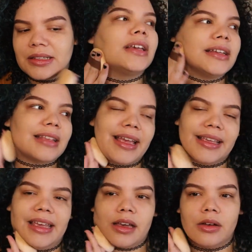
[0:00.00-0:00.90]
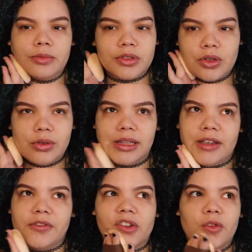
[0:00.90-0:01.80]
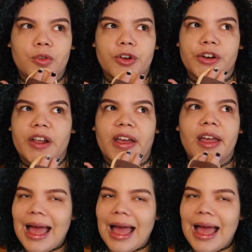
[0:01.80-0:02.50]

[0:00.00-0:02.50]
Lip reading: Because I get home so late from work.